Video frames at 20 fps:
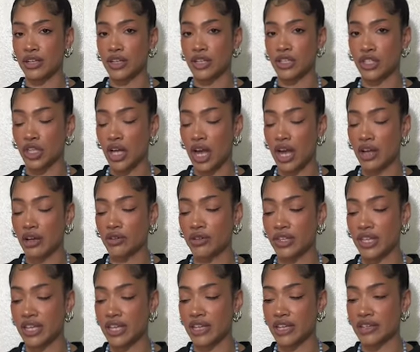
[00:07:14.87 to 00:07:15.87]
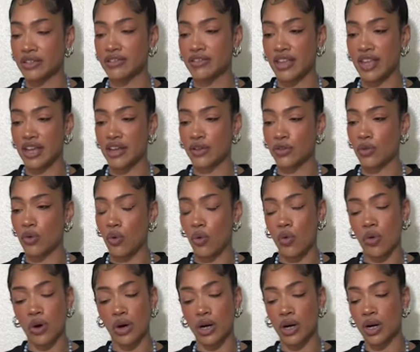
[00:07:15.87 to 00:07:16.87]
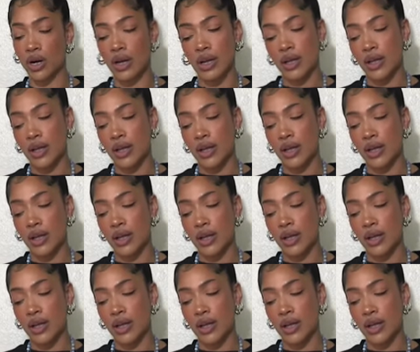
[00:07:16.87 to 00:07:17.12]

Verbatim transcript: a, a child, kids, and or